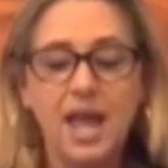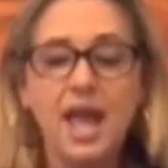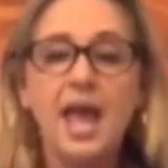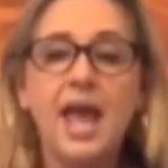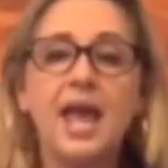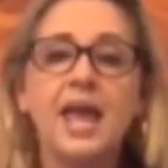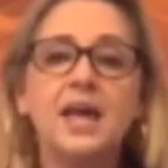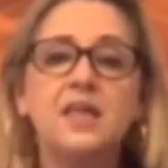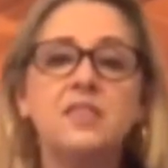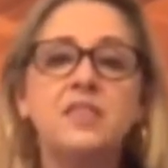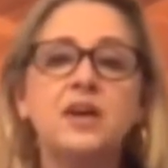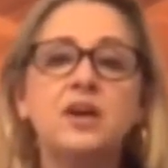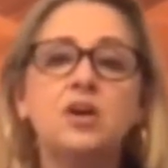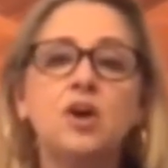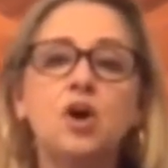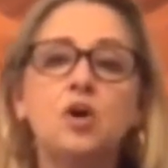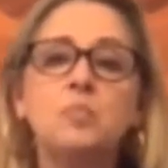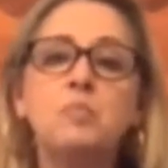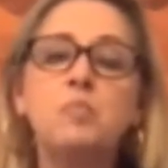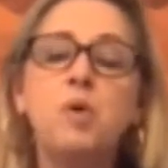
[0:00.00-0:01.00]
And there
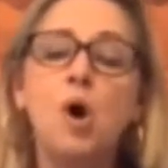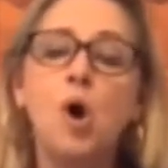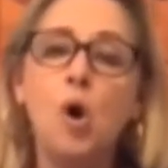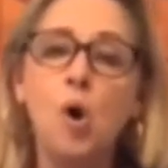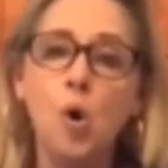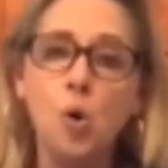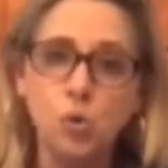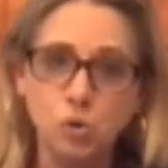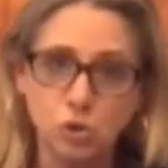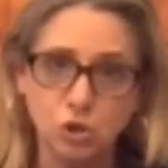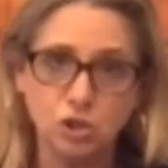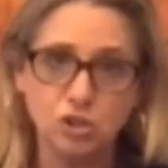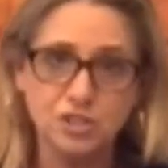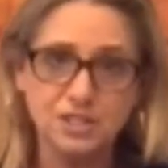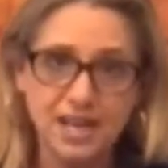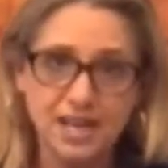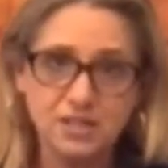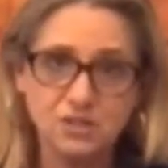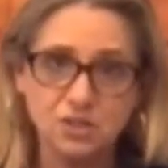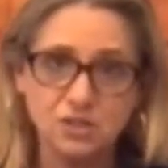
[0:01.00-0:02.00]
are polar
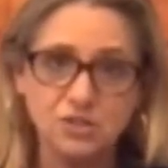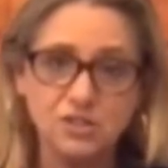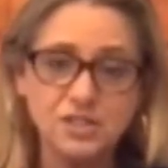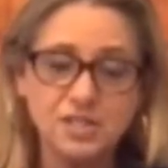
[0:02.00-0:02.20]
deserts.